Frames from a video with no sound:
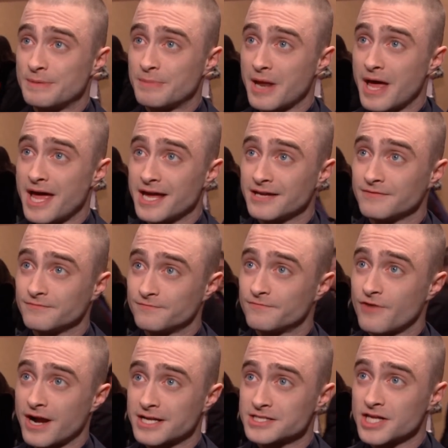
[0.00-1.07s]
be playing
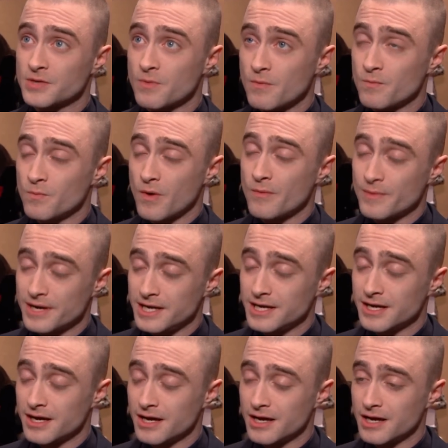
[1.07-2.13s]
Frankenstein when, when we
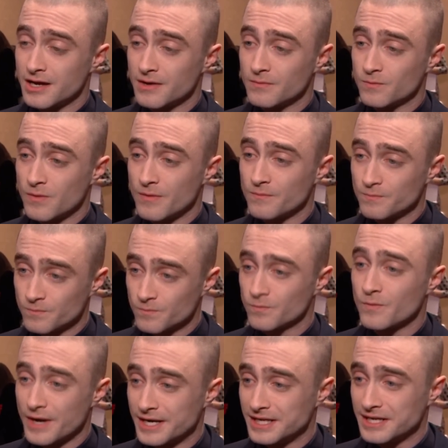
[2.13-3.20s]
uh, when
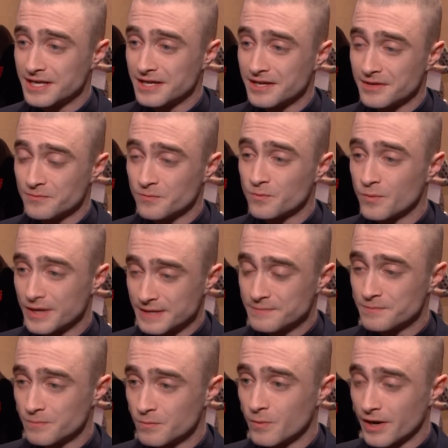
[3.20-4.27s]
when we
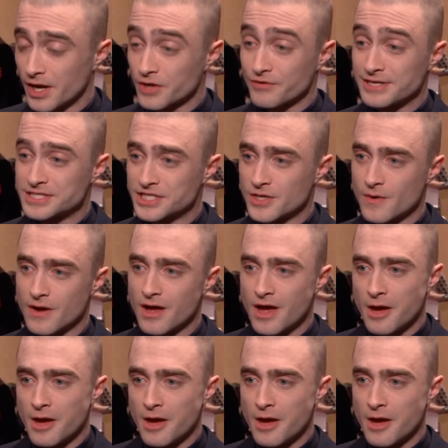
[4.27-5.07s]
when I agreed to do it.